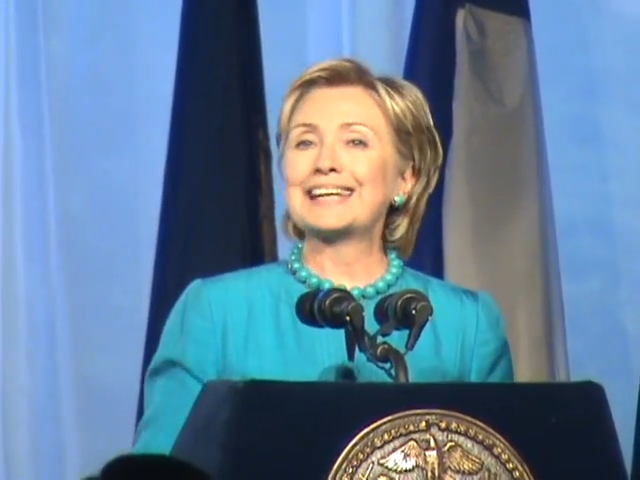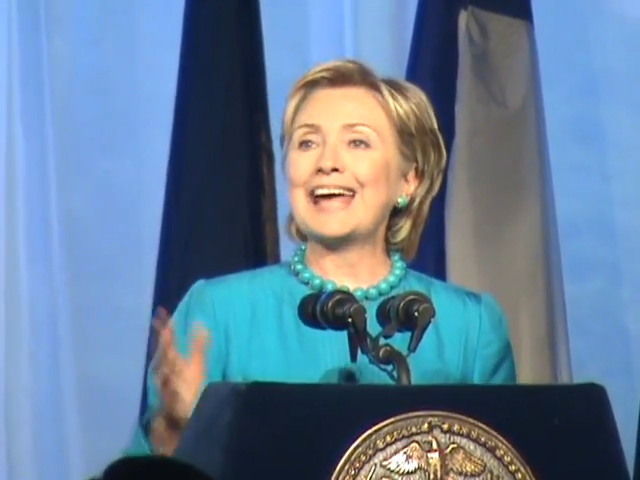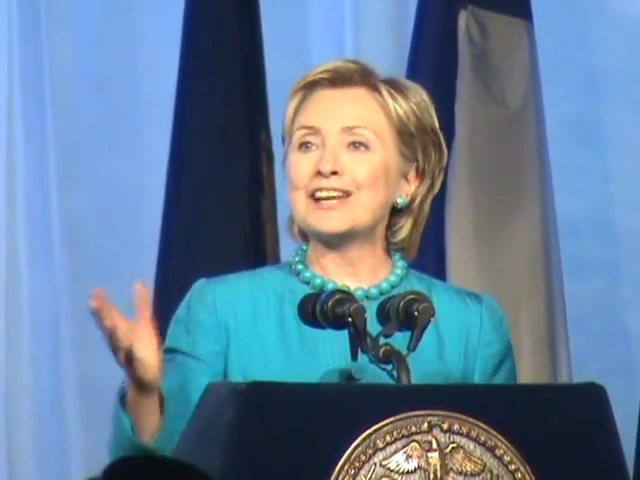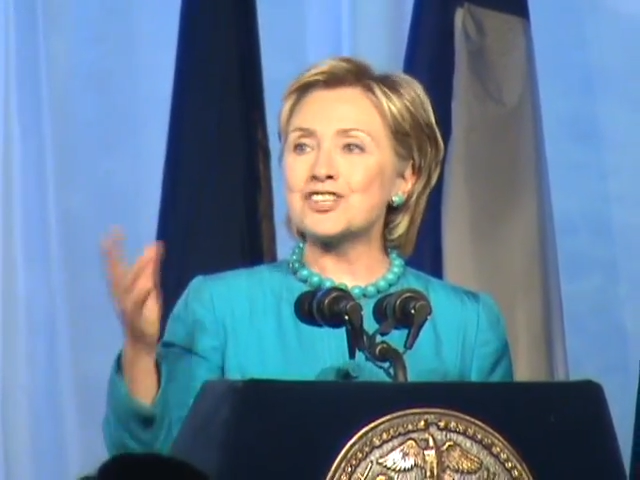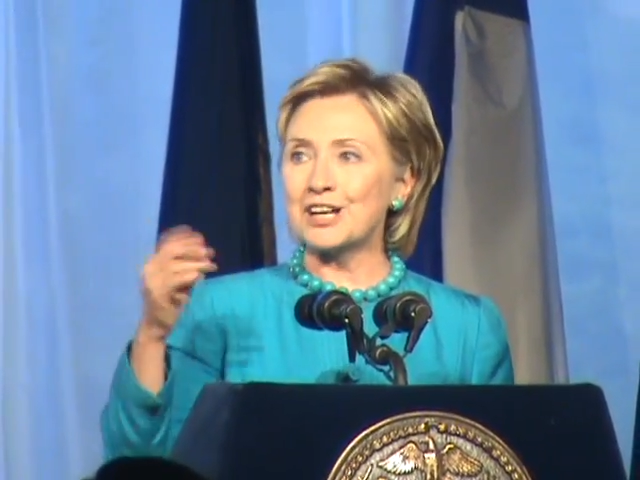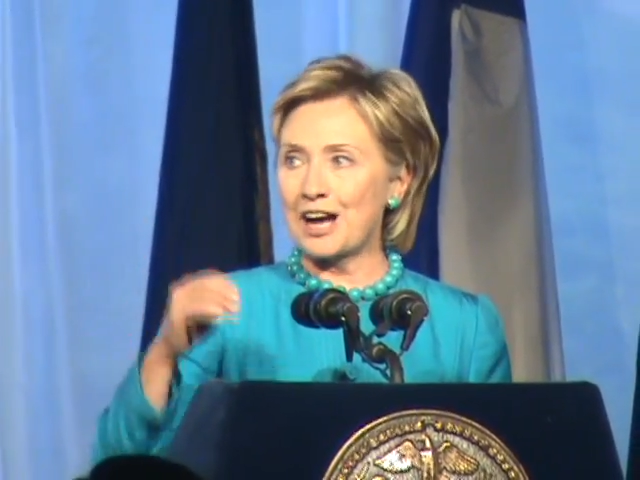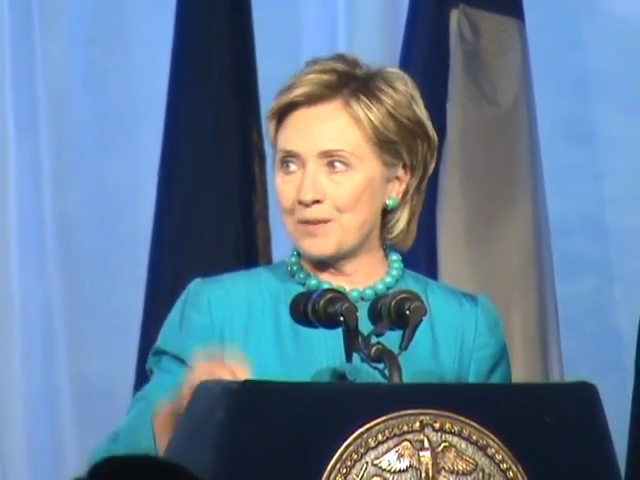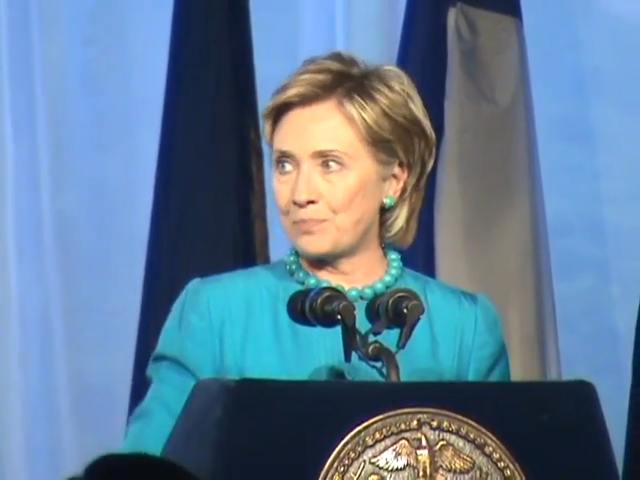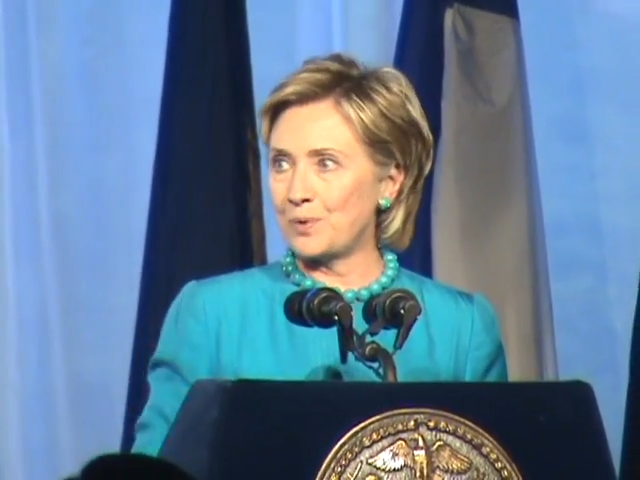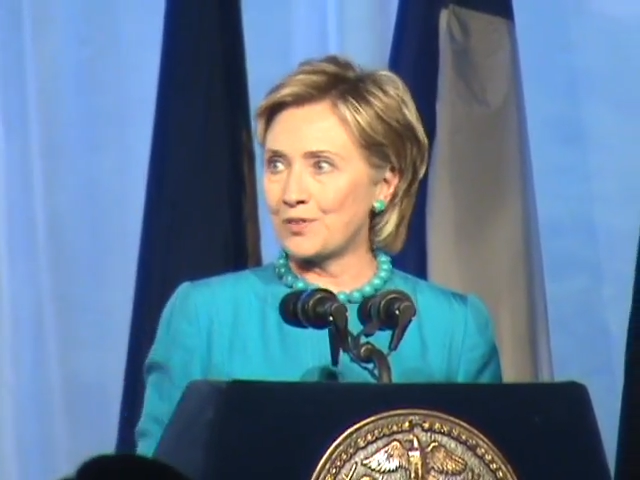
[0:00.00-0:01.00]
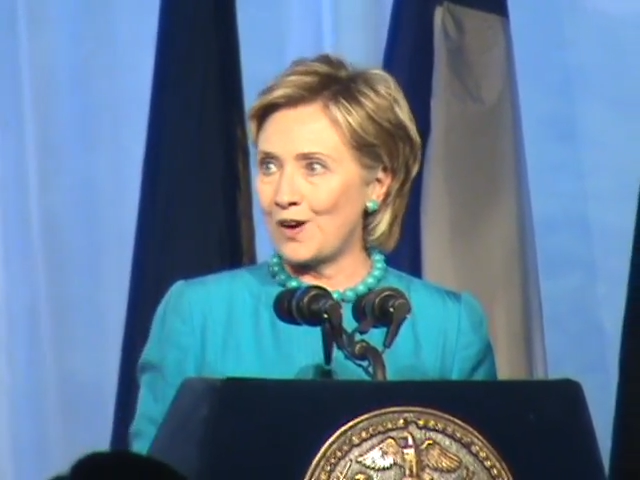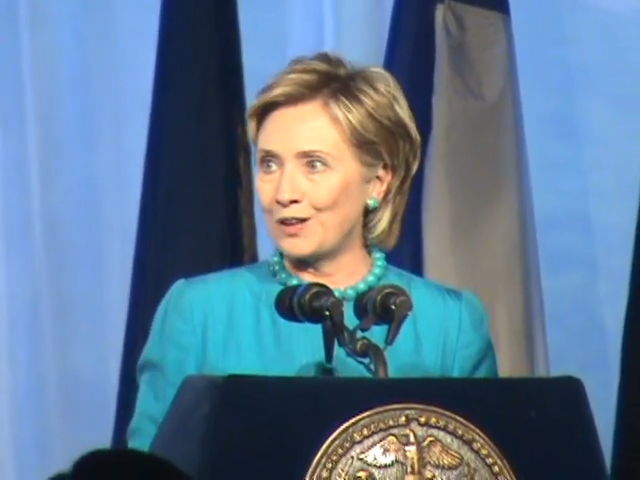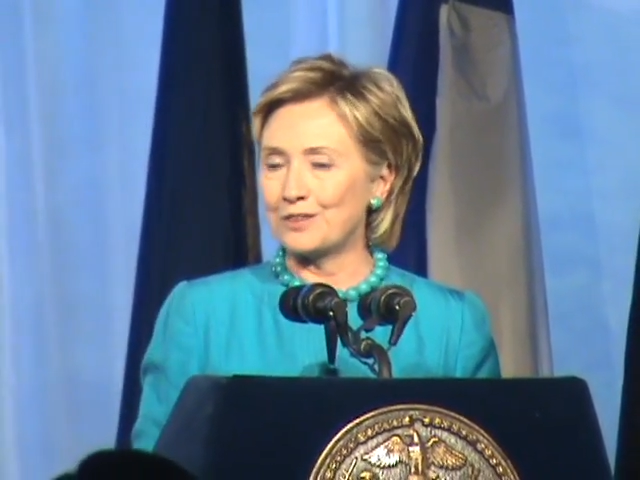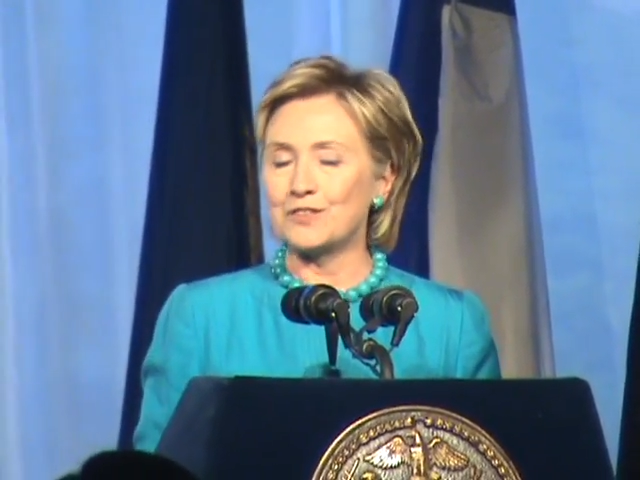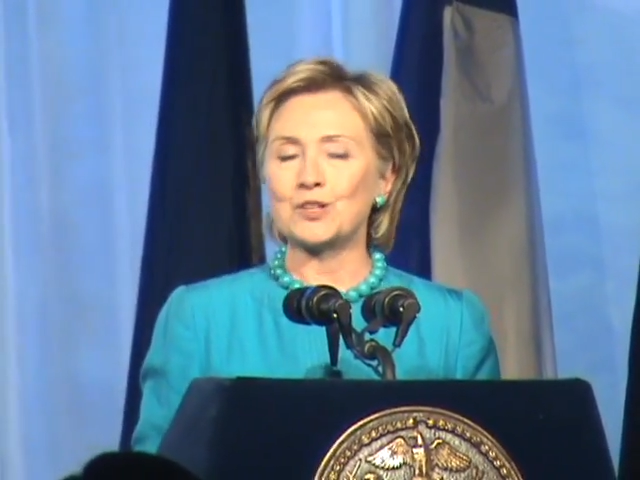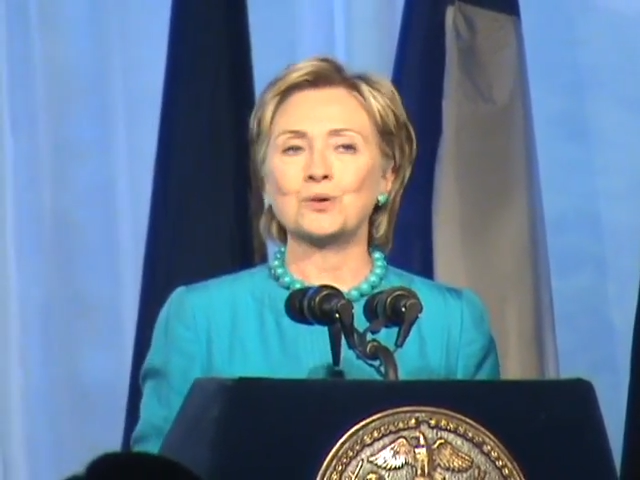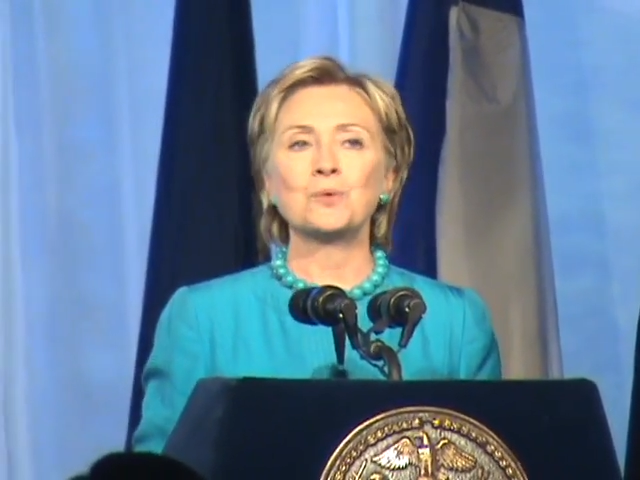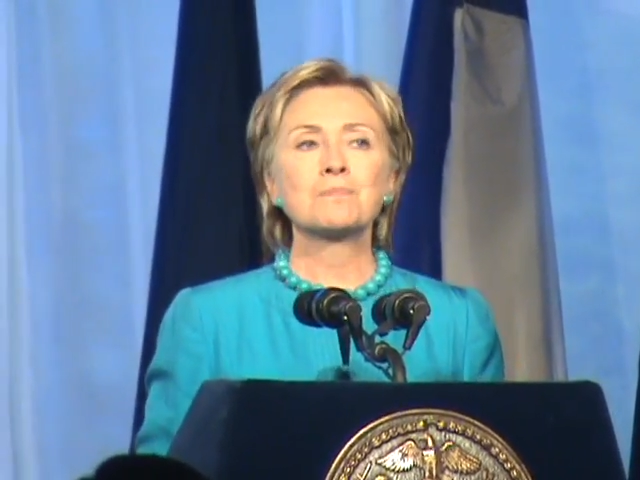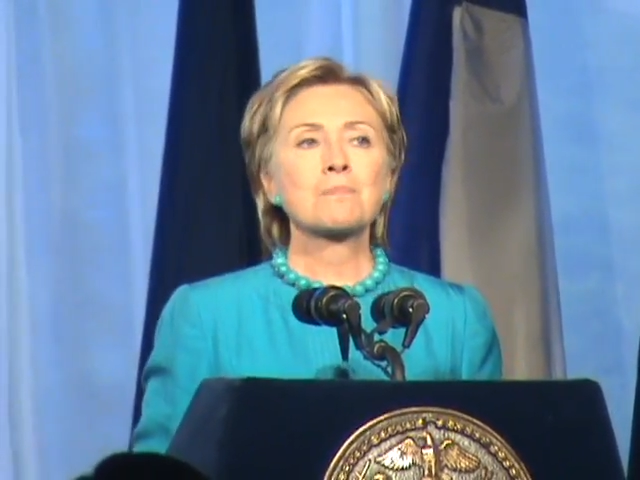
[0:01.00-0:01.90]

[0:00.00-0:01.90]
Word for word: catching up with all of you,